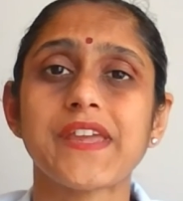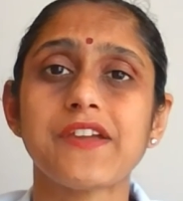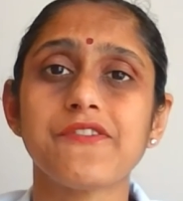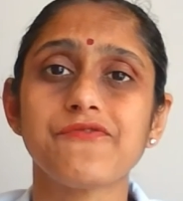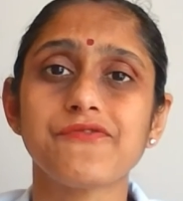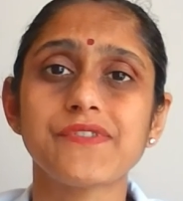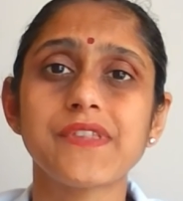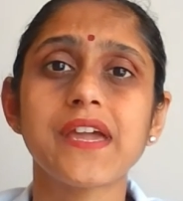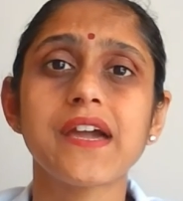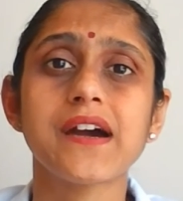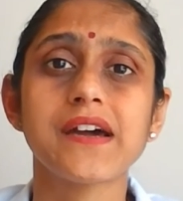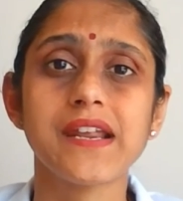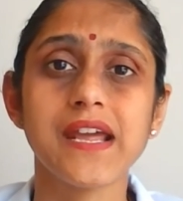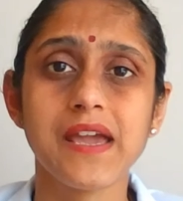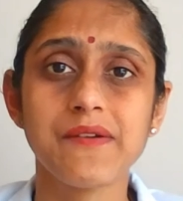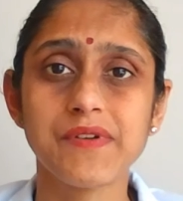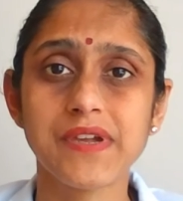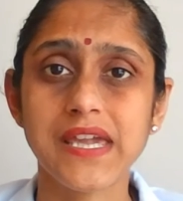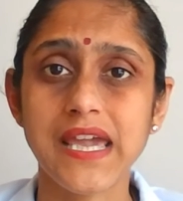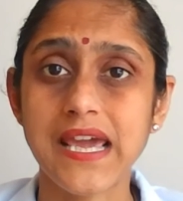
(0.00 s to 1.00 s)
If they are
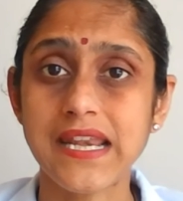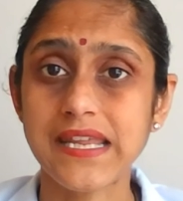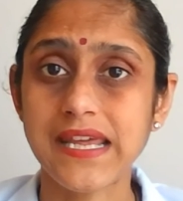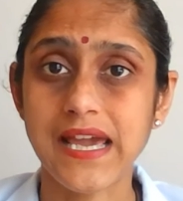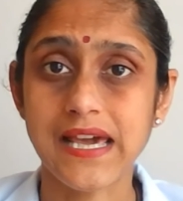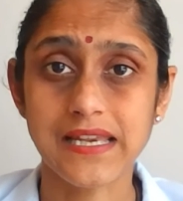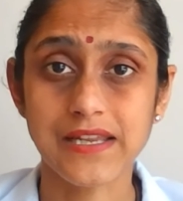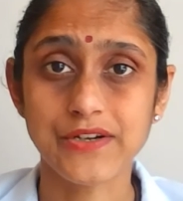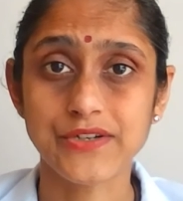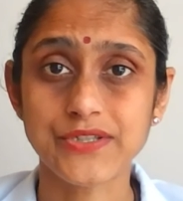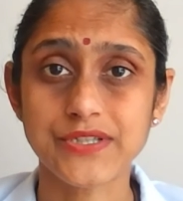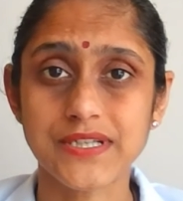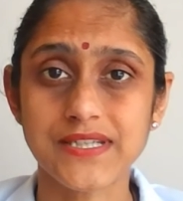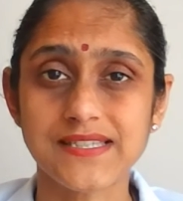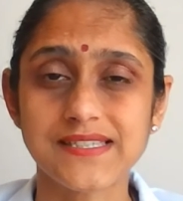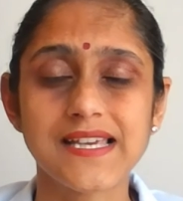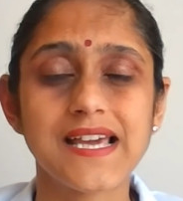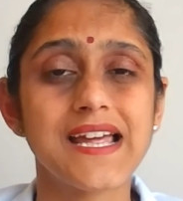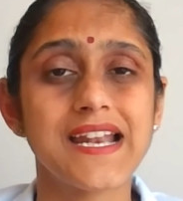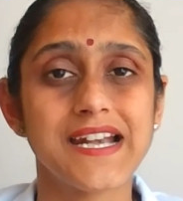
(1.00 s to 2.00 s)
having any
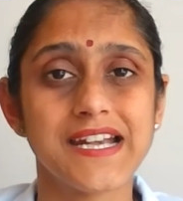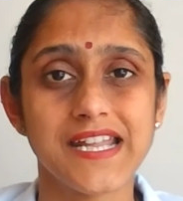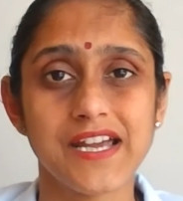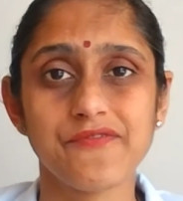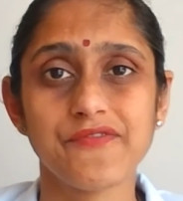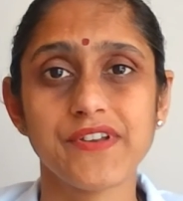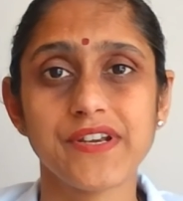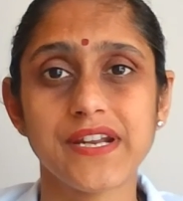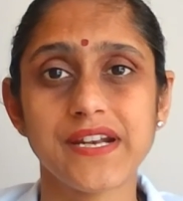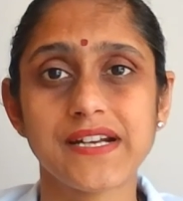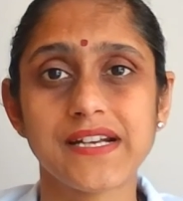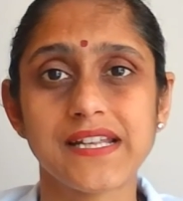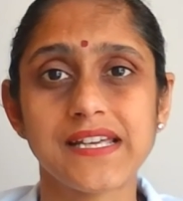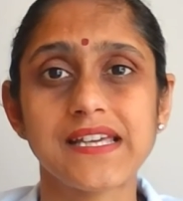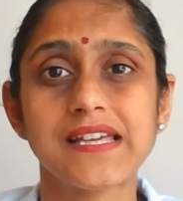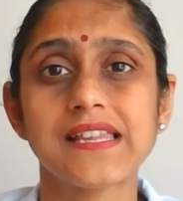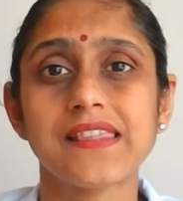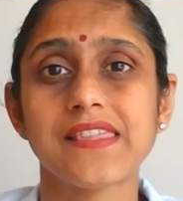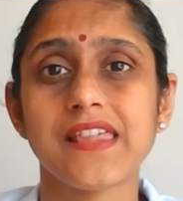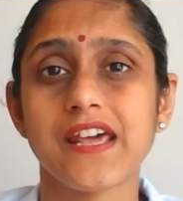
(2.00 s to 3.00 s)
allergies,
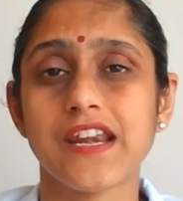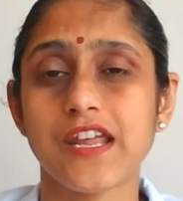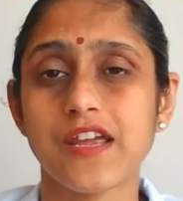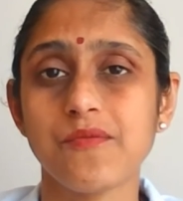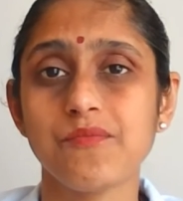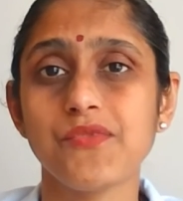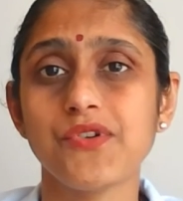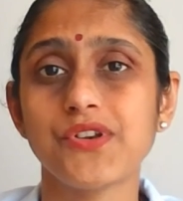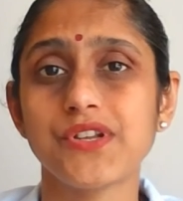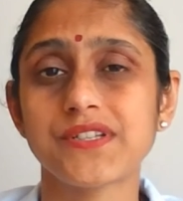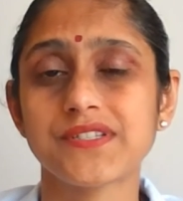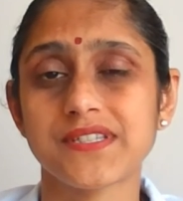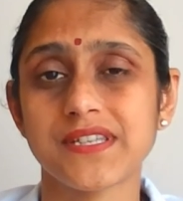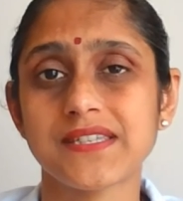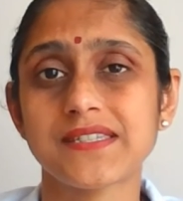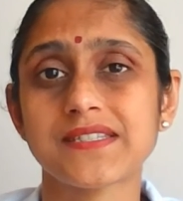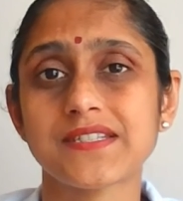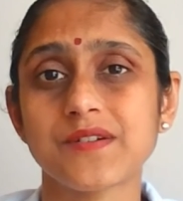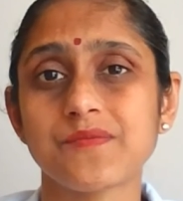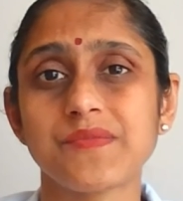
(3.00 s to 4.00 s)
definitely their immune
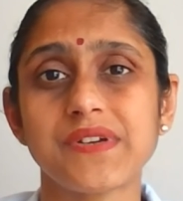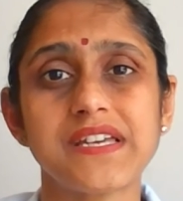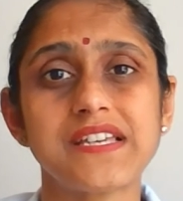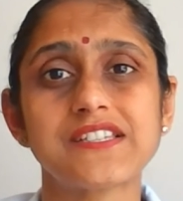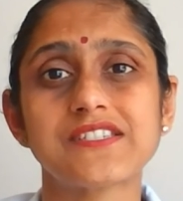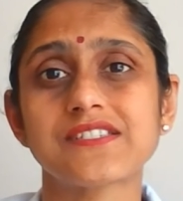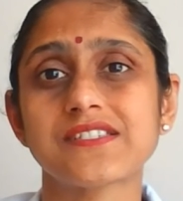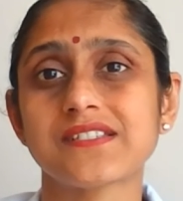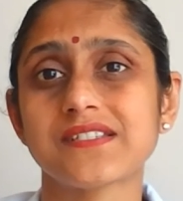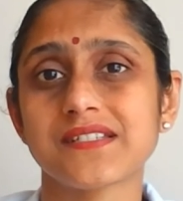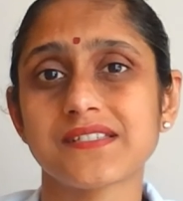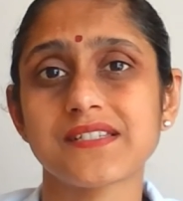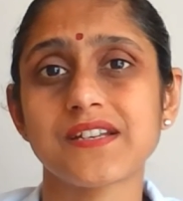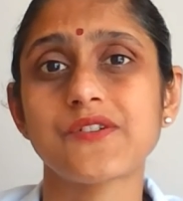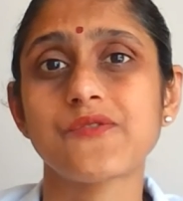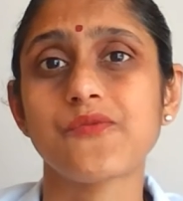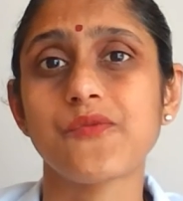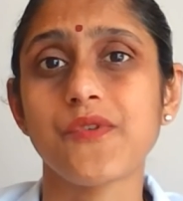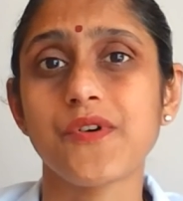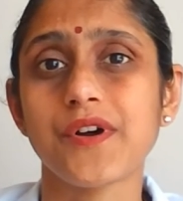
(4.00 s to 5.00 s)
system is
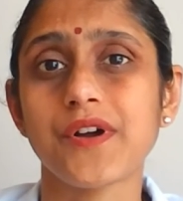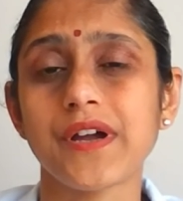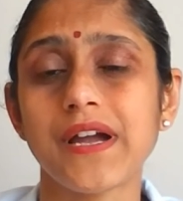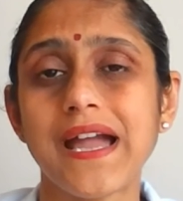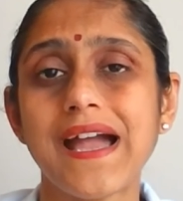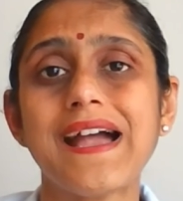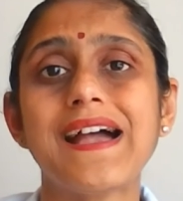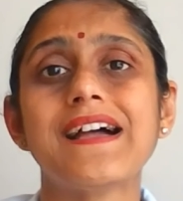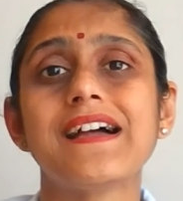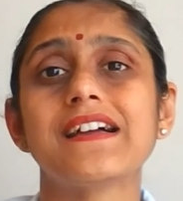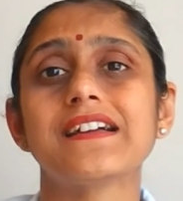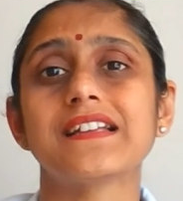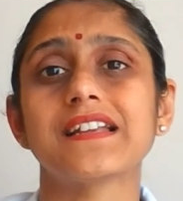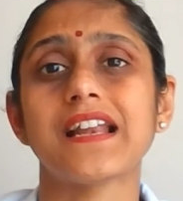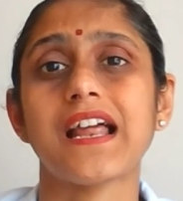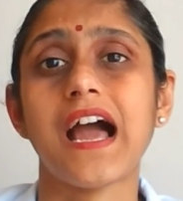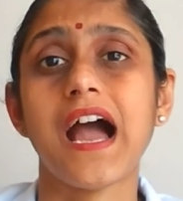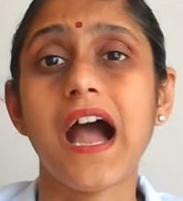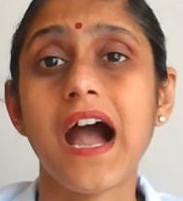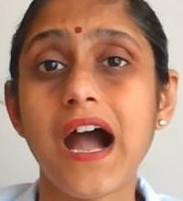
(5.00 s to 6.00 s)
doesn't work uh,
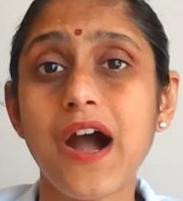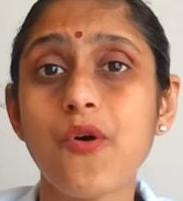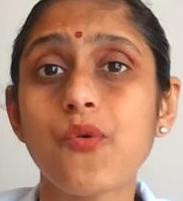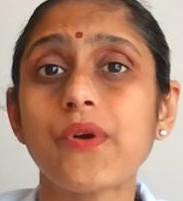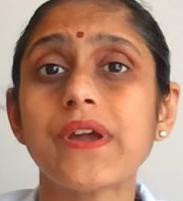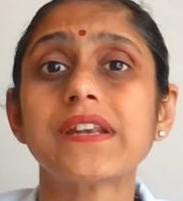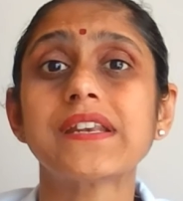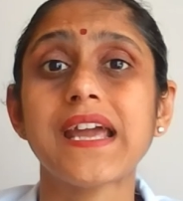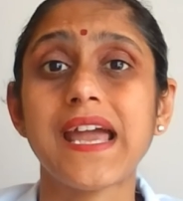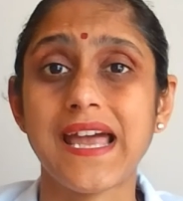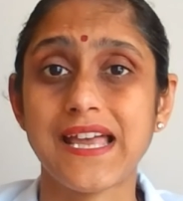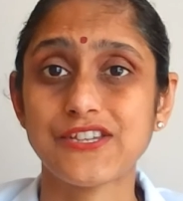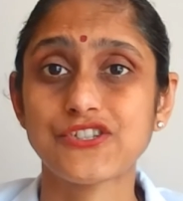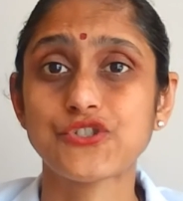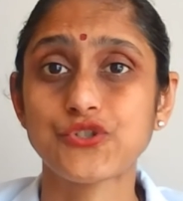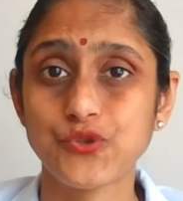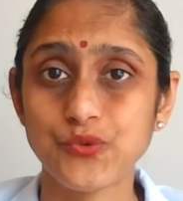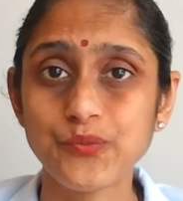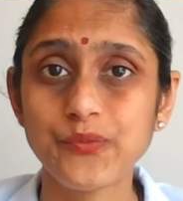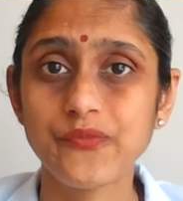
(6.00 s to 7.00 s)
how it
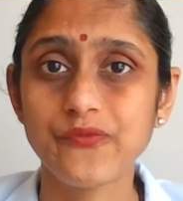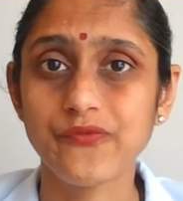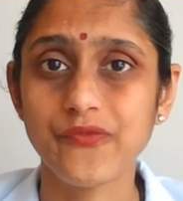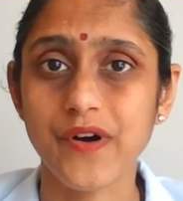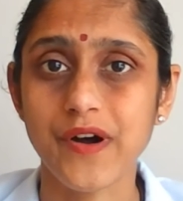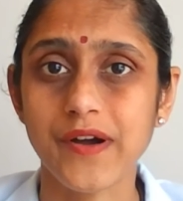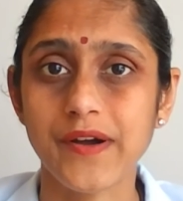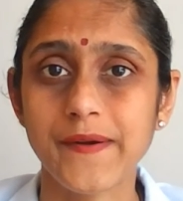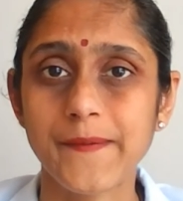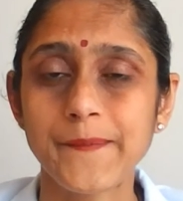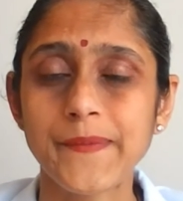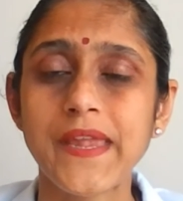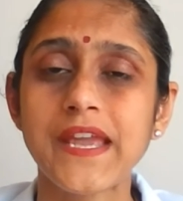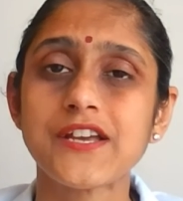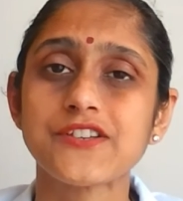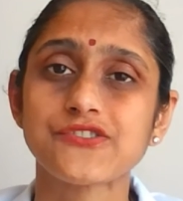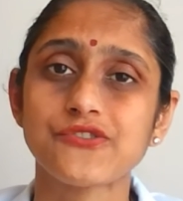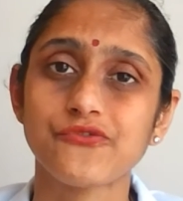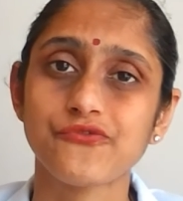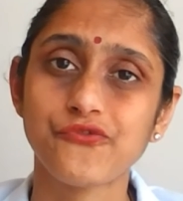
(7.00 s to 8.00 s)
has to work.
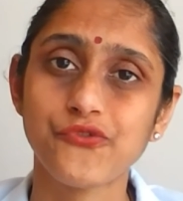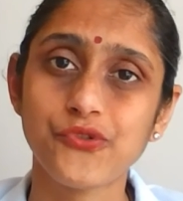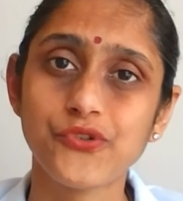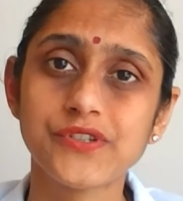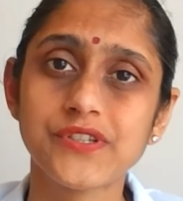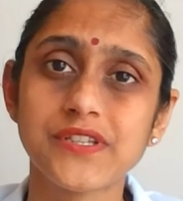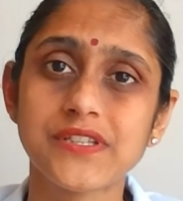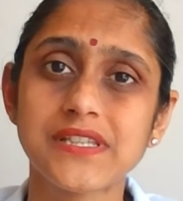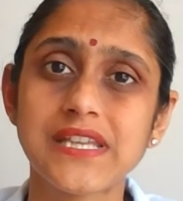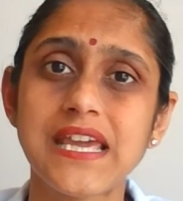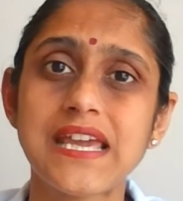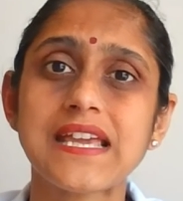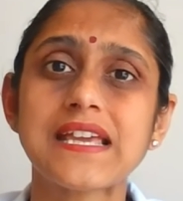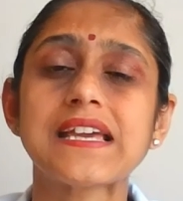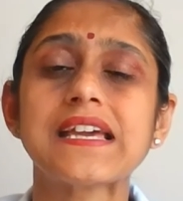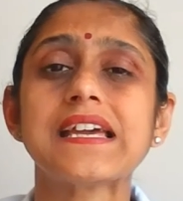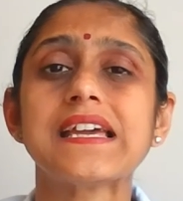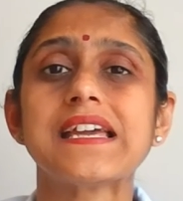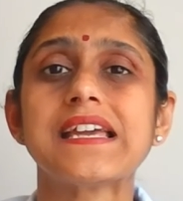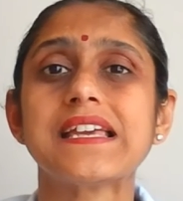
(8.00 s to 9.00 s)
So fourth
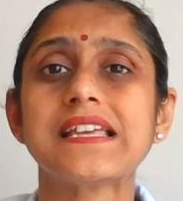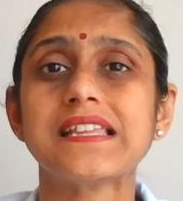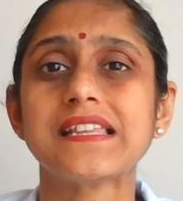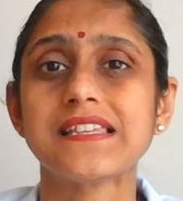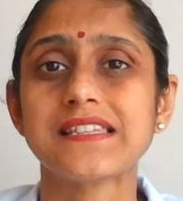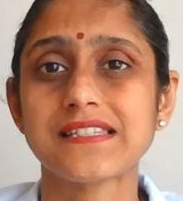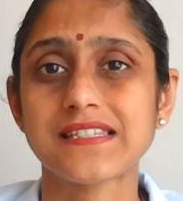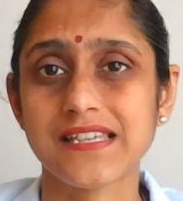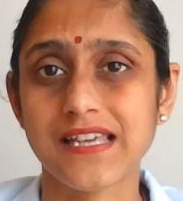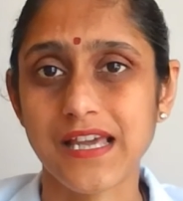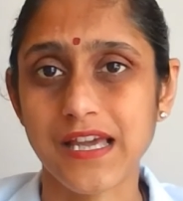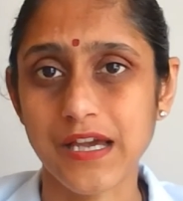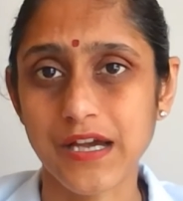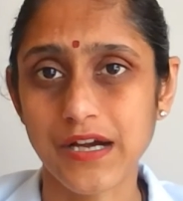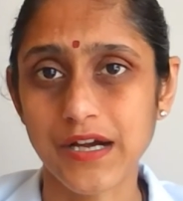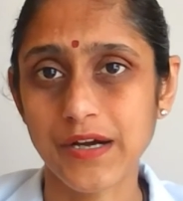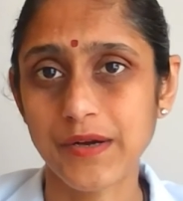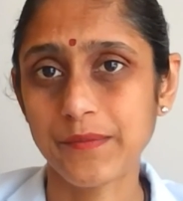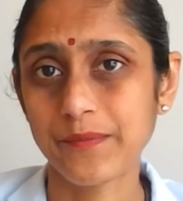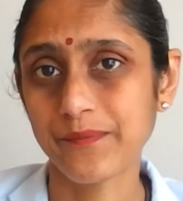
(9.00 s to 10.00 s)
thing is
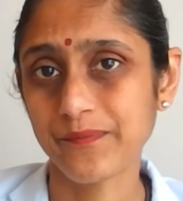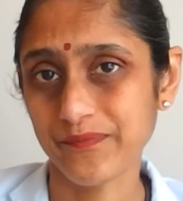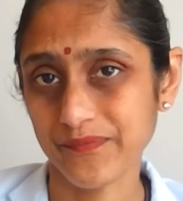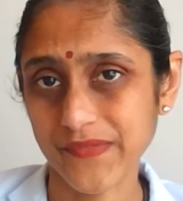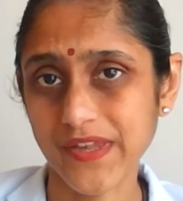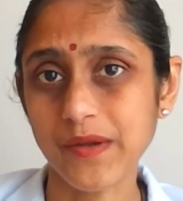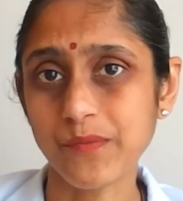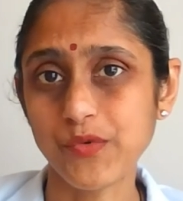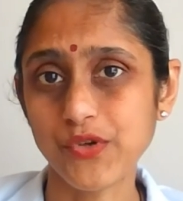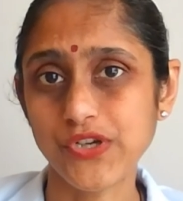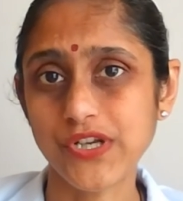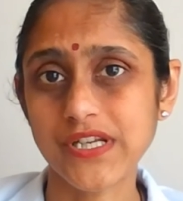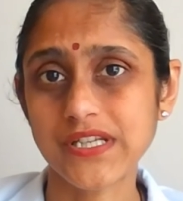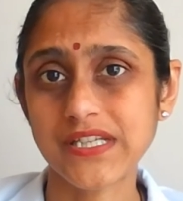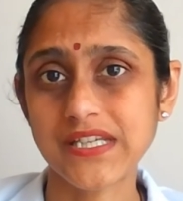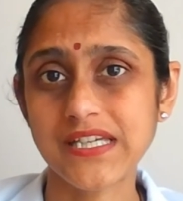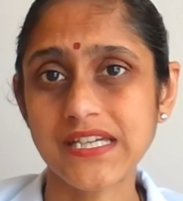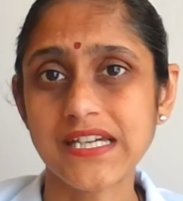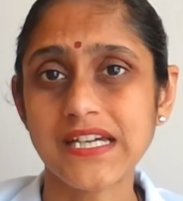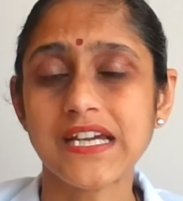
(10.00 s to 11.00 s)
Um,
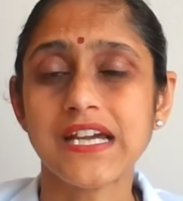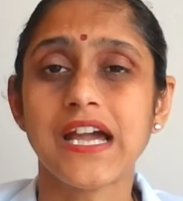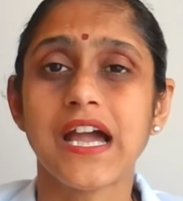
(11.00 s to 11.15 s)
immunity.